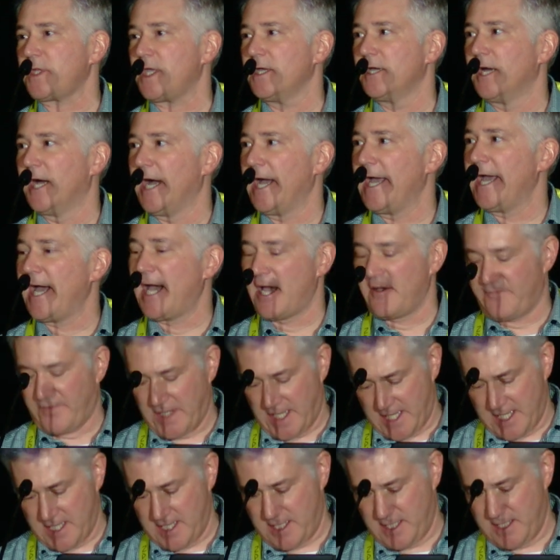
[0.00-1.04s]
I have
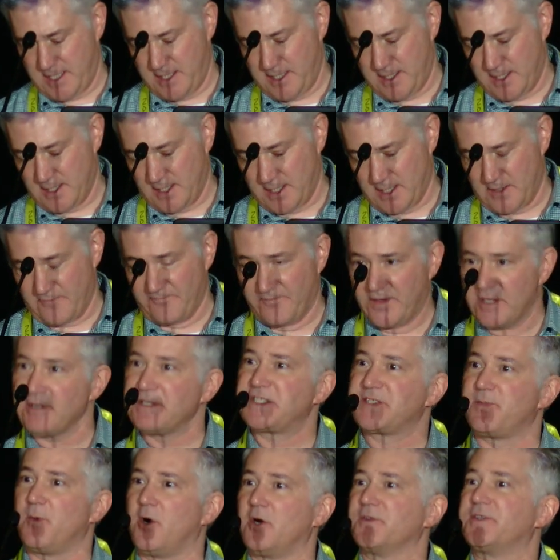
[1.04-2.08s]
a very
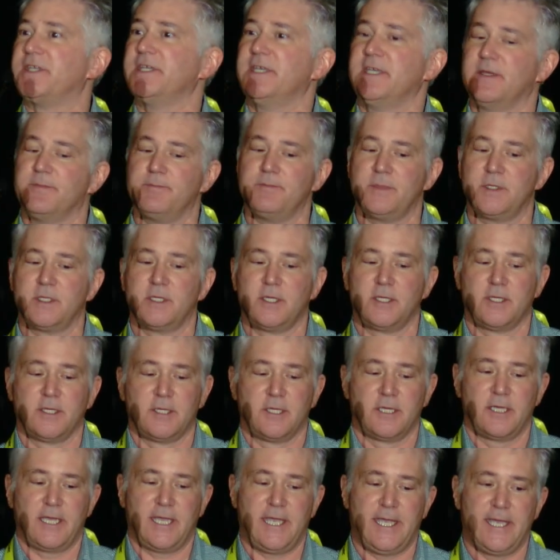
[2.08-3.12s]
small team,
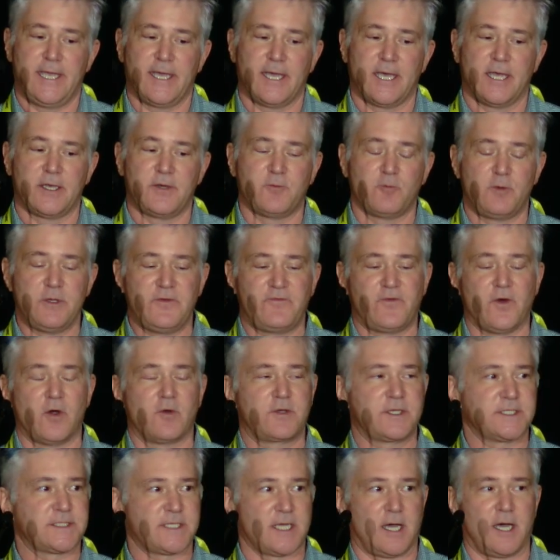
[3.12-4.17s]
and we
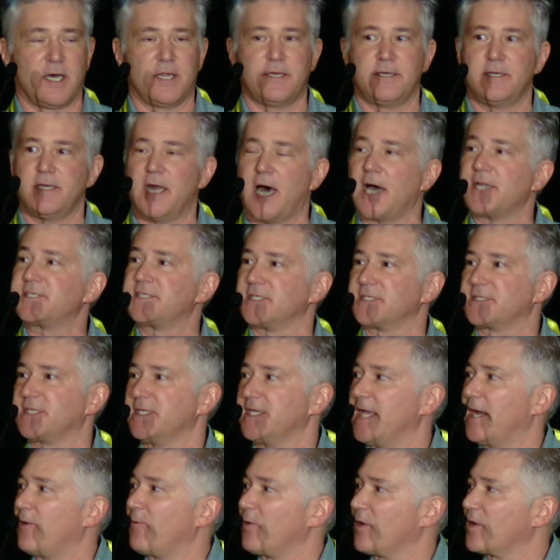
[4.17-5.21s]
focus on not just the
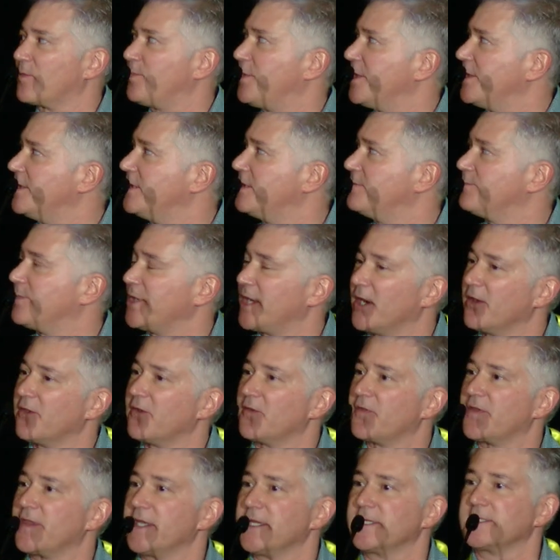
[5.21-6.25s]
network, but other
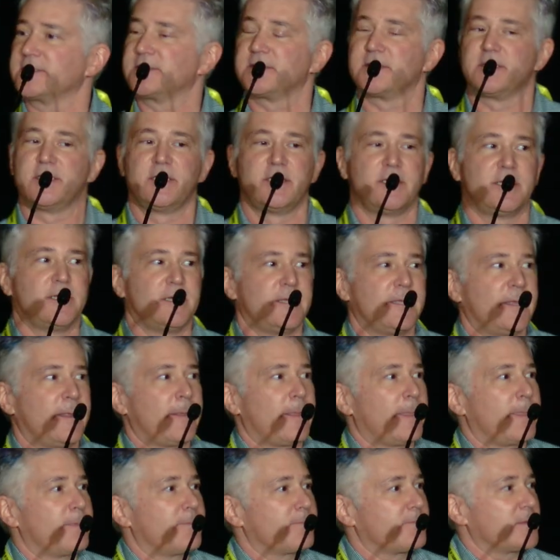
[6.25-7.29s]
things.
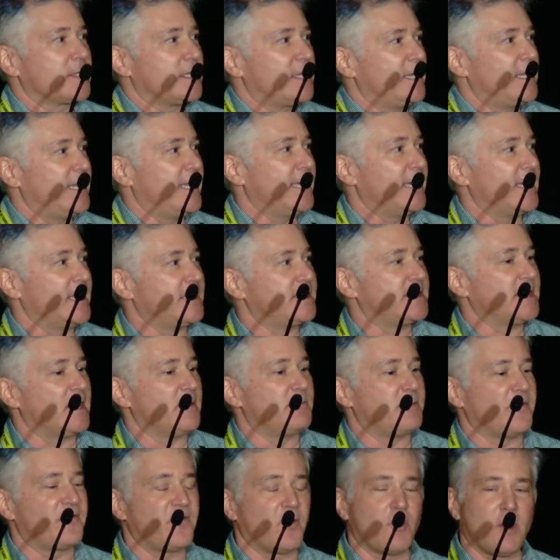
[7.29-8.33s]
And
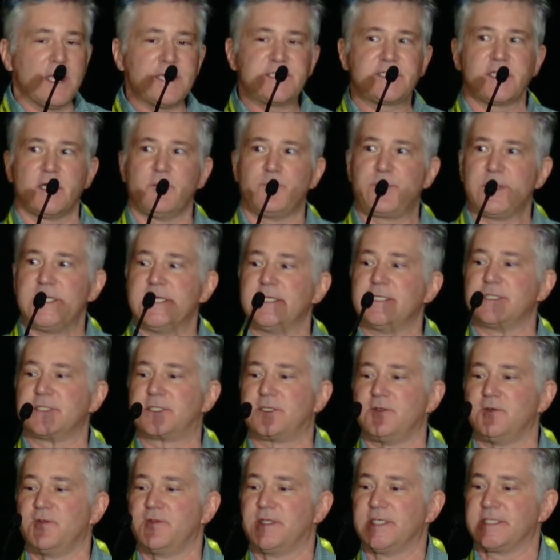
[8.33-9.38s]
before I jump
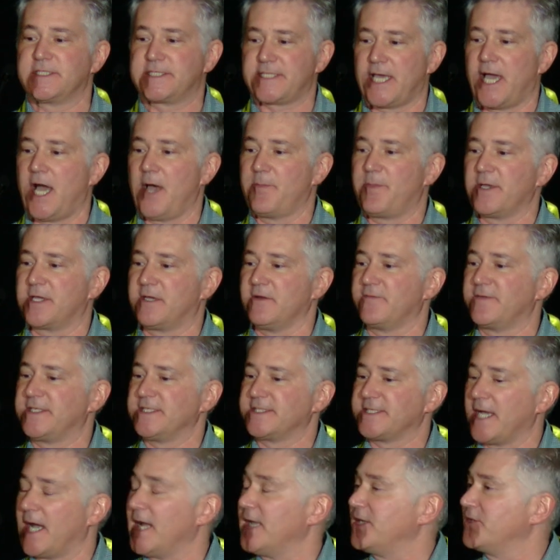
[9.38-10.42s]
into this topic of
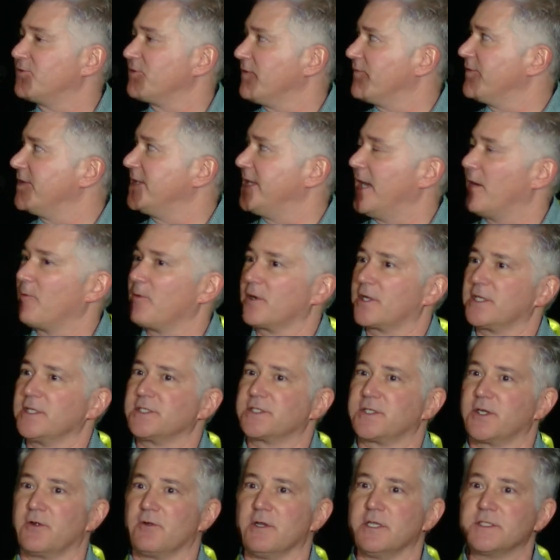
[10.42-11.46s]
design-driven network
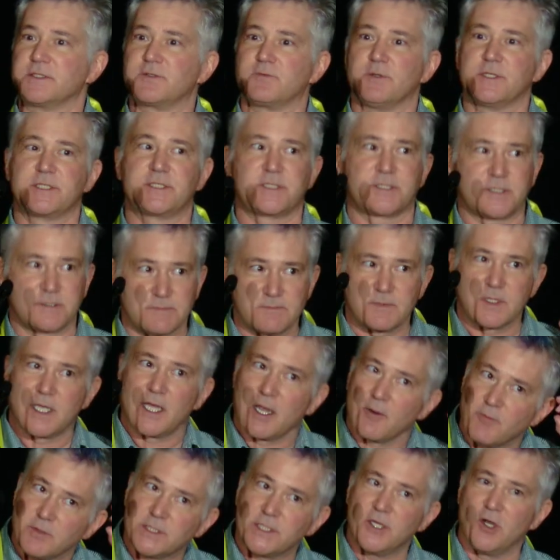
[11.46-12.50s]
assurance, which
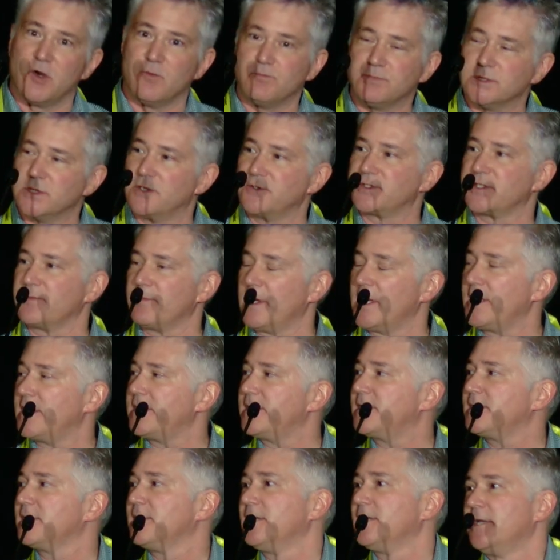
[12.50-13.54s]
I really hope blows your
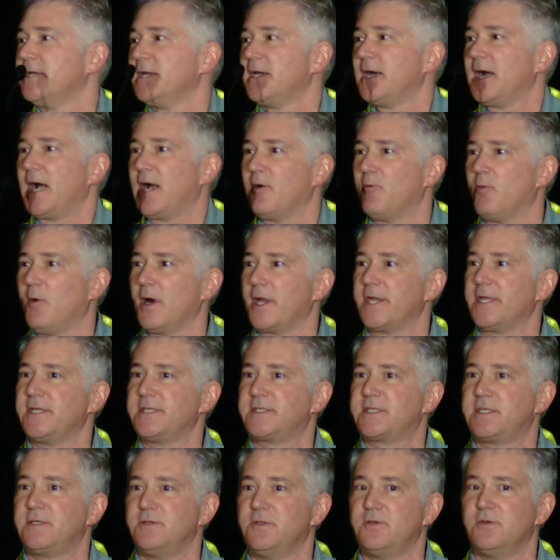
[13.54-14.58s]
mind, I wanted
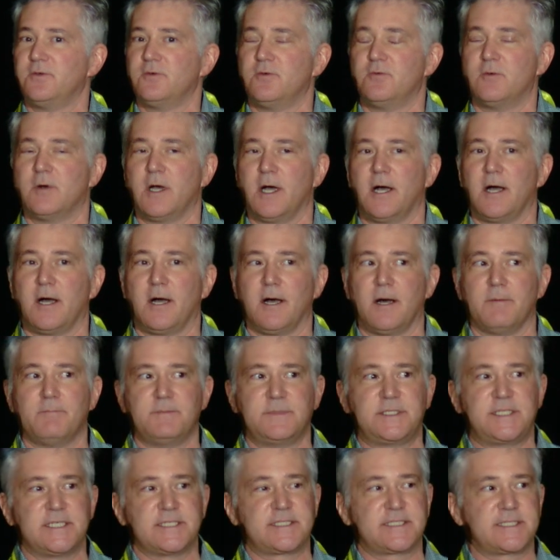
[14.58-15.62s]
to
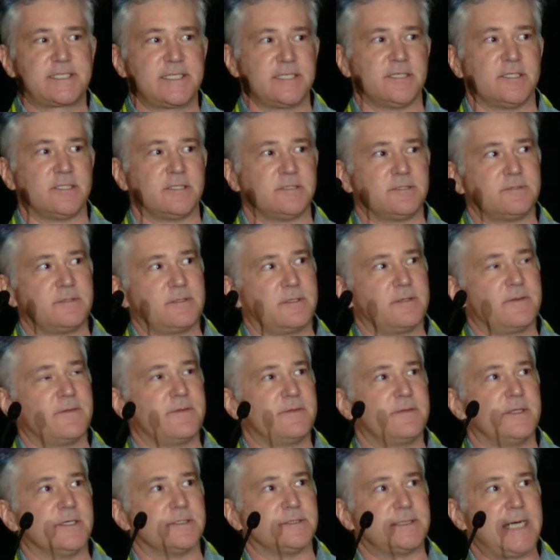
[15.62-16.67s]
distill
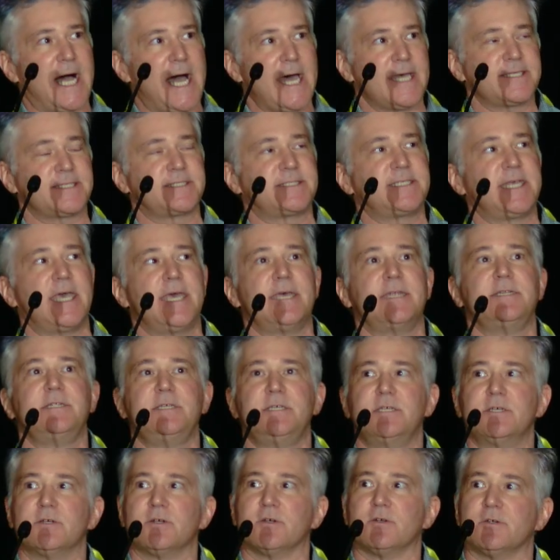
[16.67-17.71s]
the last 10
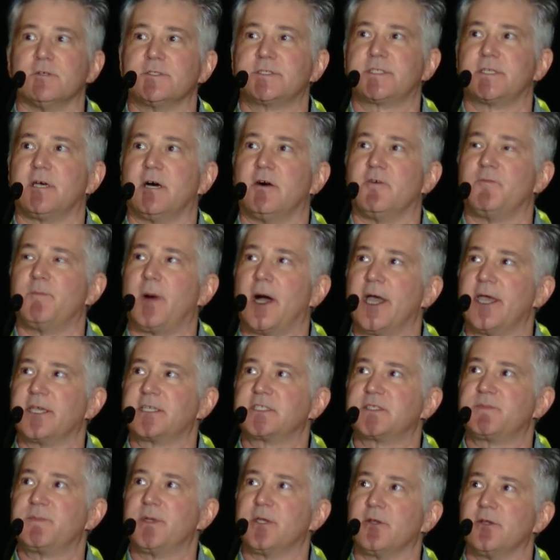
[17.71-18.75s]
years of my
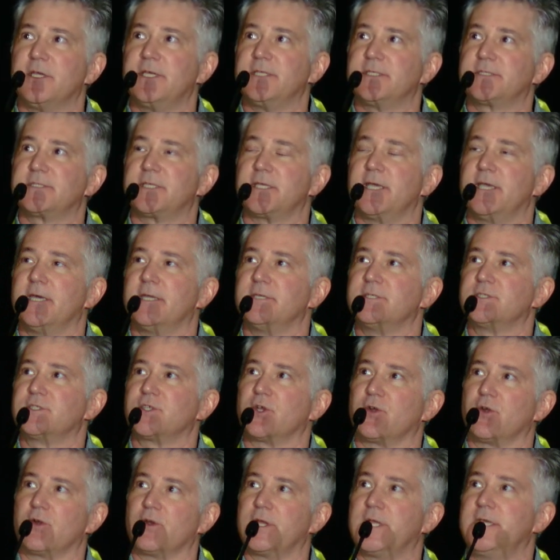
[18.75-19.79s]
experience and
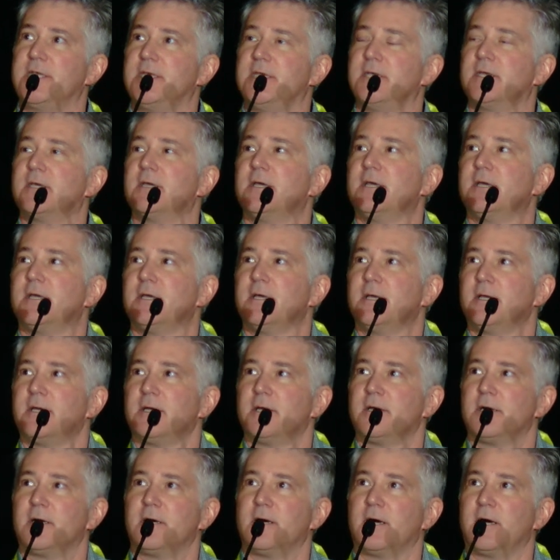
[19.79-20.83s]
journey
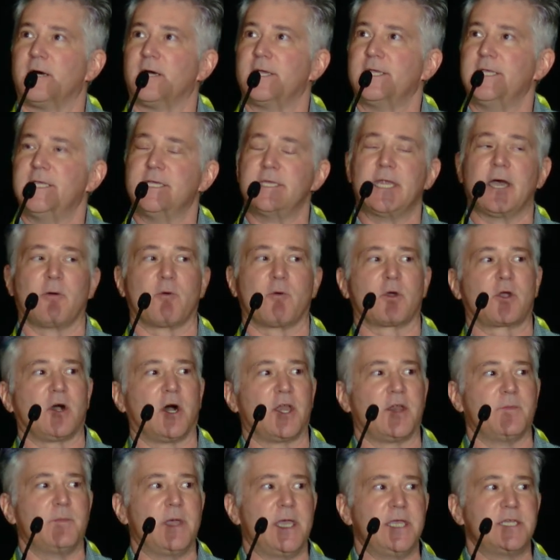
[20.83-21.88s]
in network
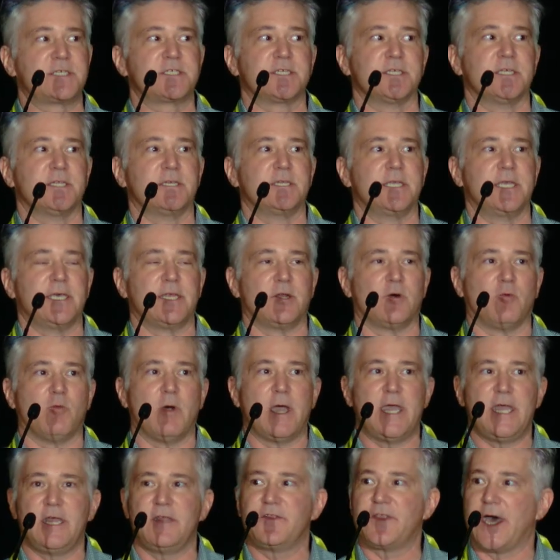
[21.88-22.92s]
automation in a
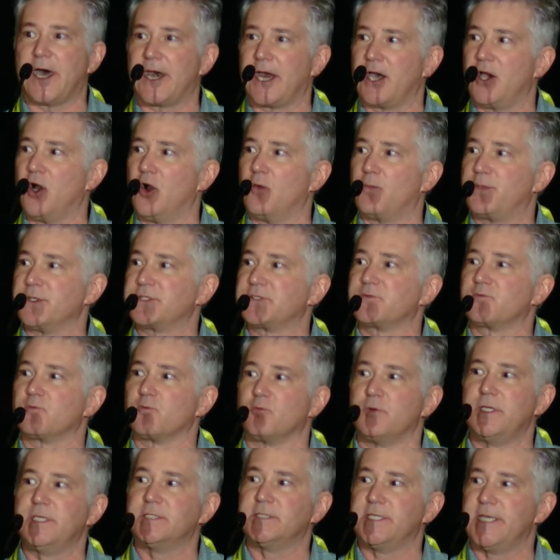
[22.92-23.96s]
way that I hope is
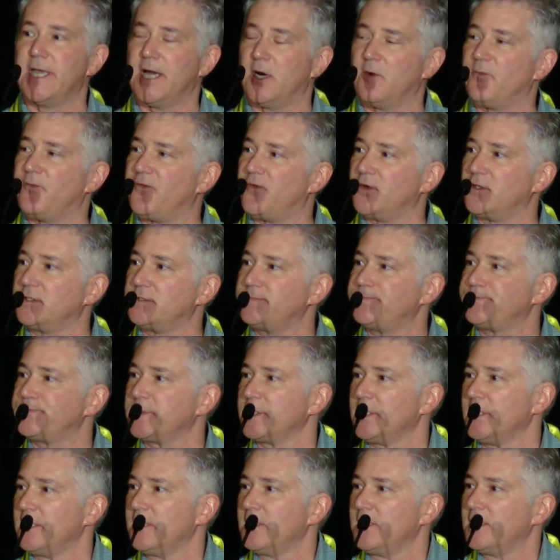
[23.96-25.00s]
really helpful,
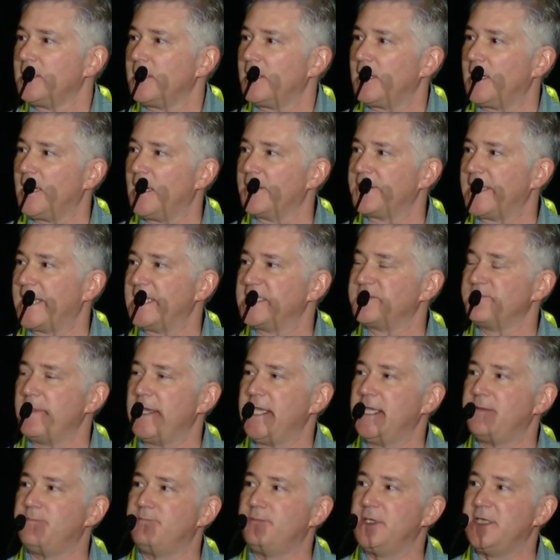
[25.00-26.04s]
that has
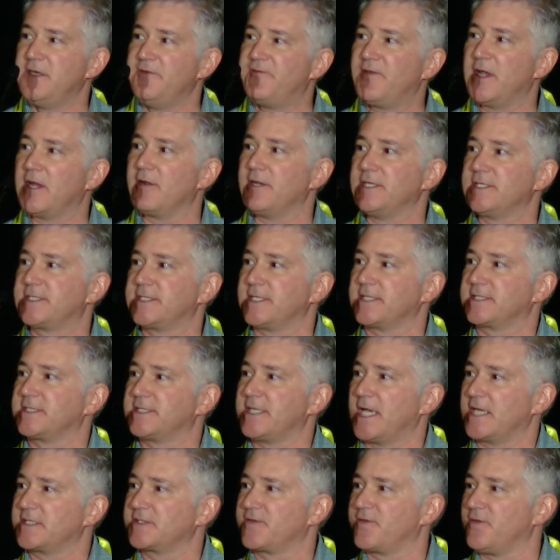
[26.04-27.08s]
made me very
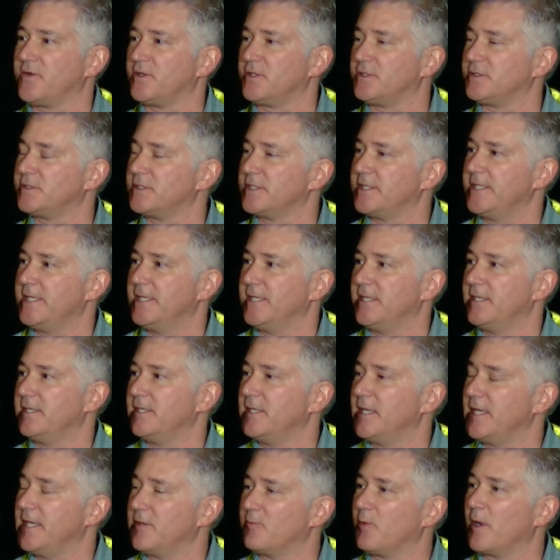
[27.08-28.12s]
successful
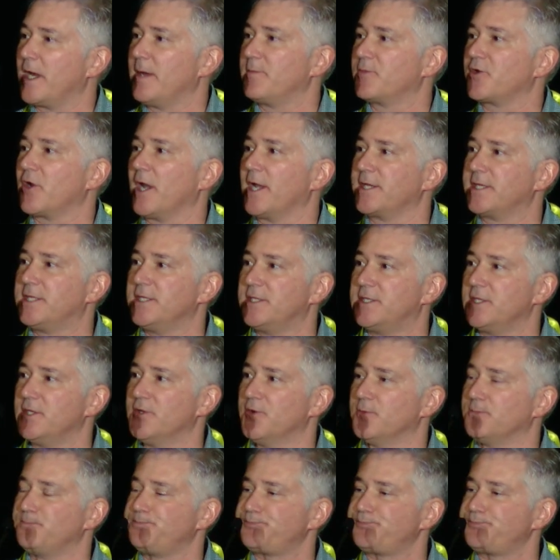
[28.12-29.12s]
in what I'm trying to do.